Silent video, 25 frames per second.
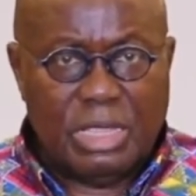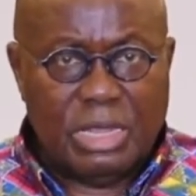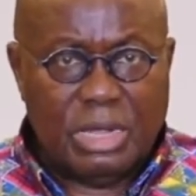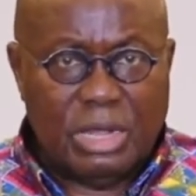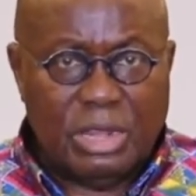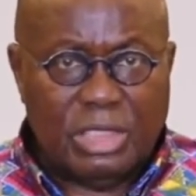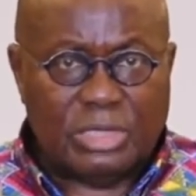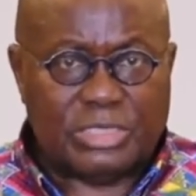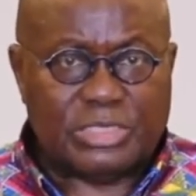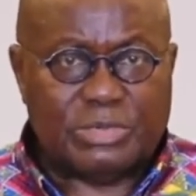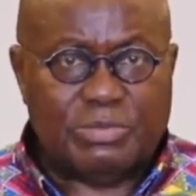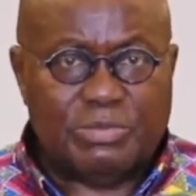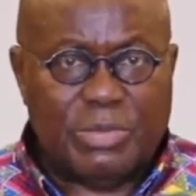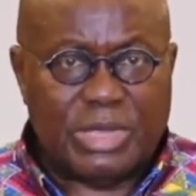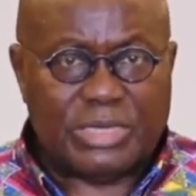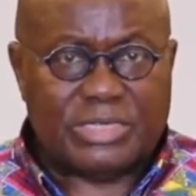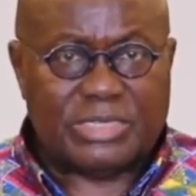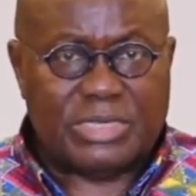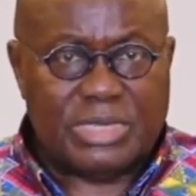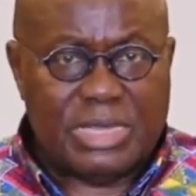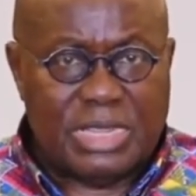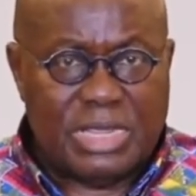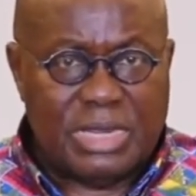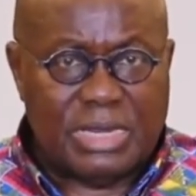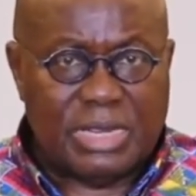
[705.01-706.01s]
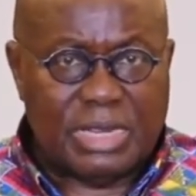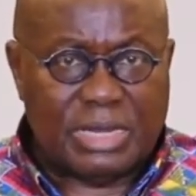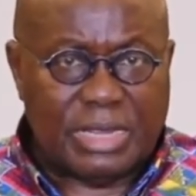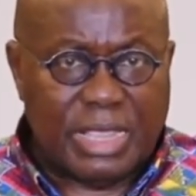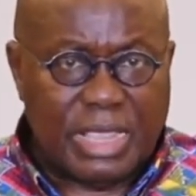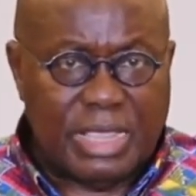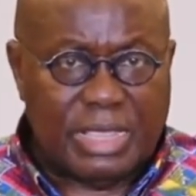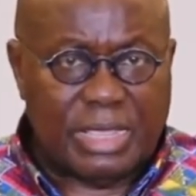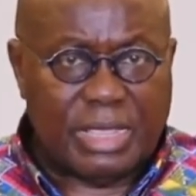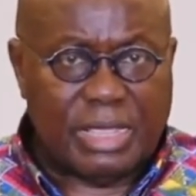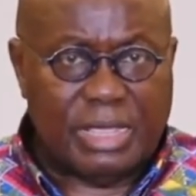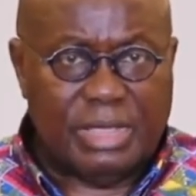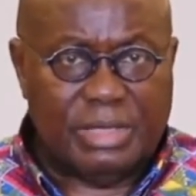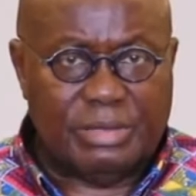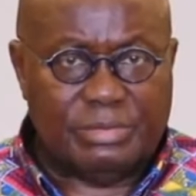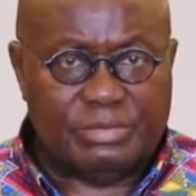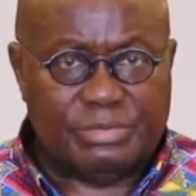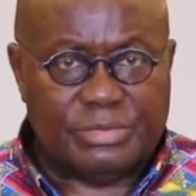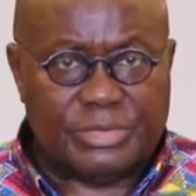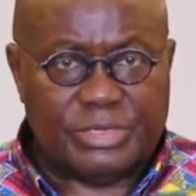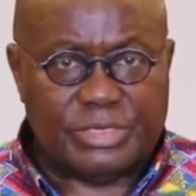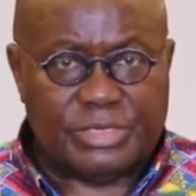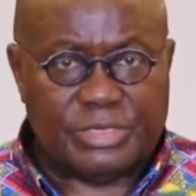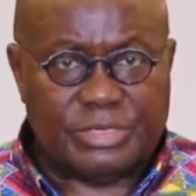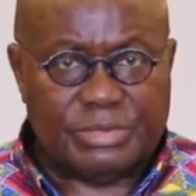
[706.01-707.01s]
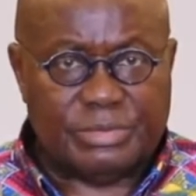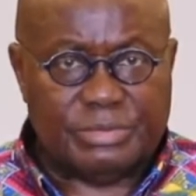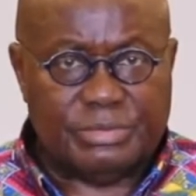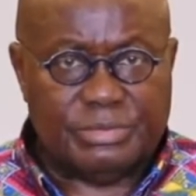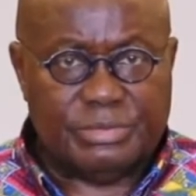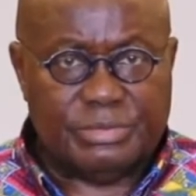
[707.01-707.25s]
lost much-needed incomes.